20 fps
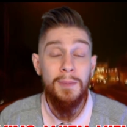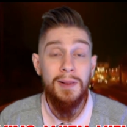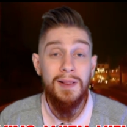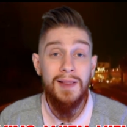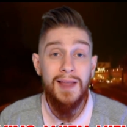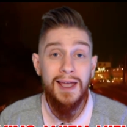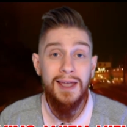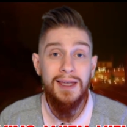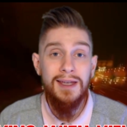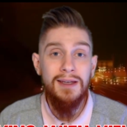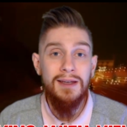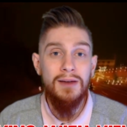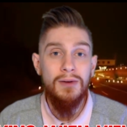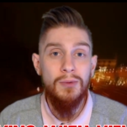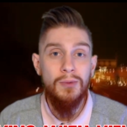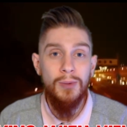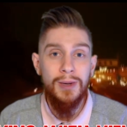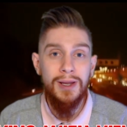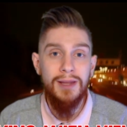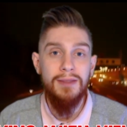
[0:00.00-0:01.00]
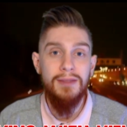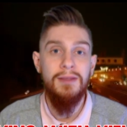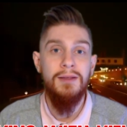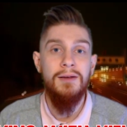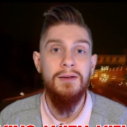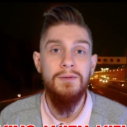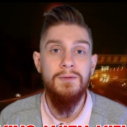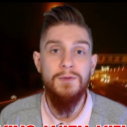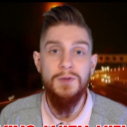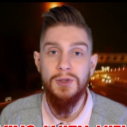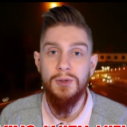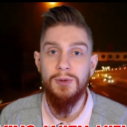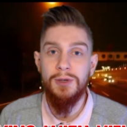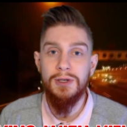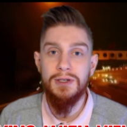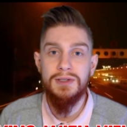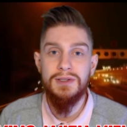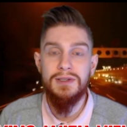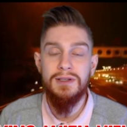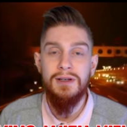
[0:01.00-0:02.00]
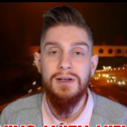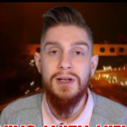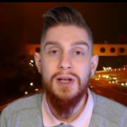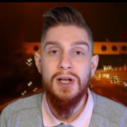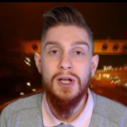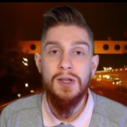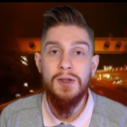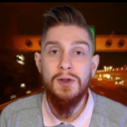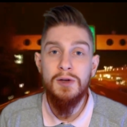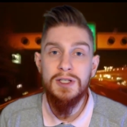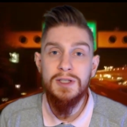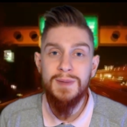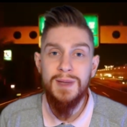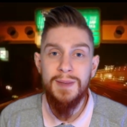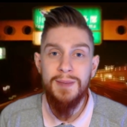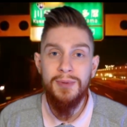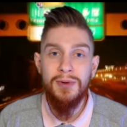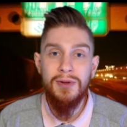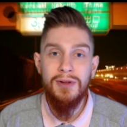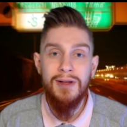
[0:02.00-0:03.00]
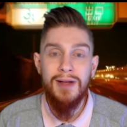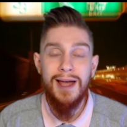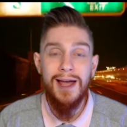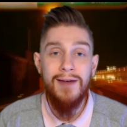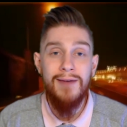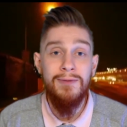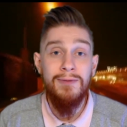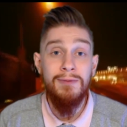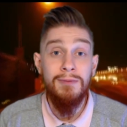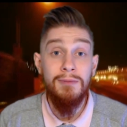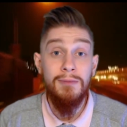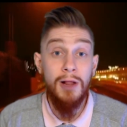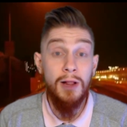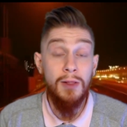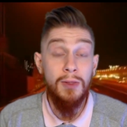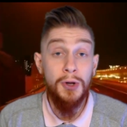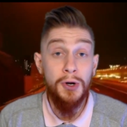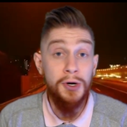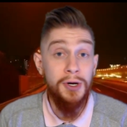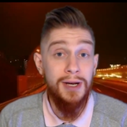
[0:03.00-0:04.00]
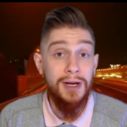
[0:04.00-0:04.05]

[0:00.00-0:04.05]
Playing with viewers. Those people have alerted